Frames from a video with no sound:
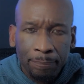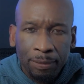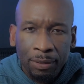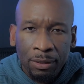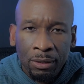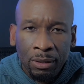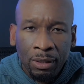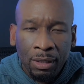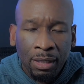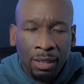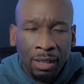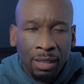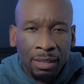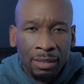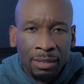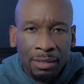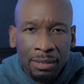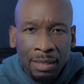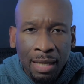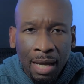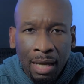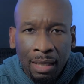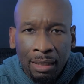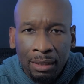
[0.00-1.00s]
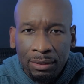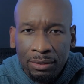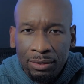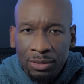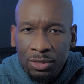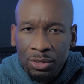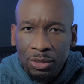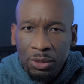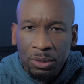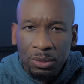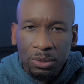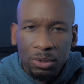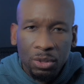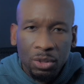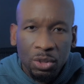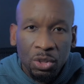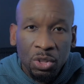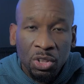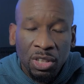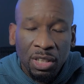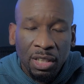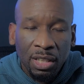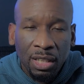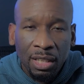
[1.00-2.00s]
You're gonna get a stylus.
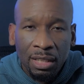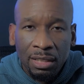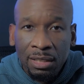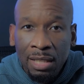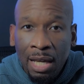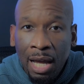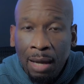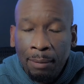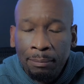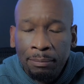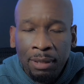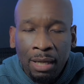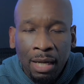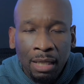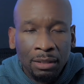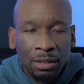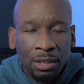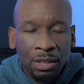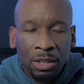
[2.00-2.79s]
You're gonna get top-notch